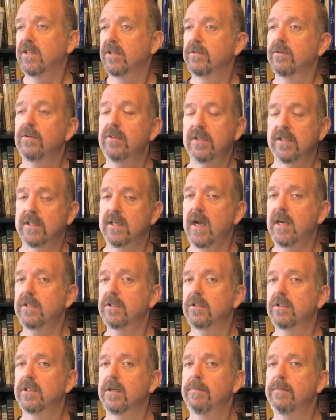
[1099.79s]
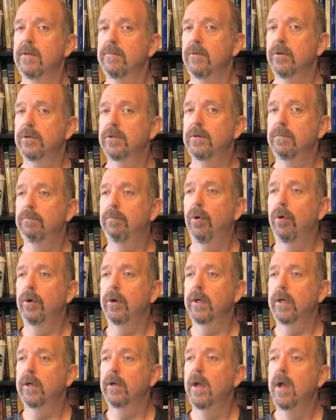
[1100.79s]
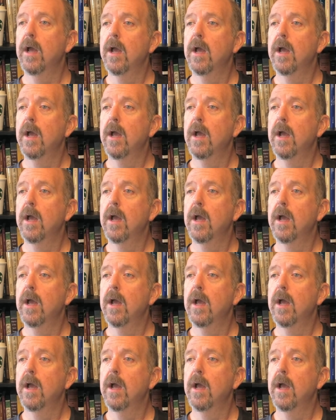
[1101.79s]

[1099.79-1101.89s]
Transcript: although the sites are some of the most important,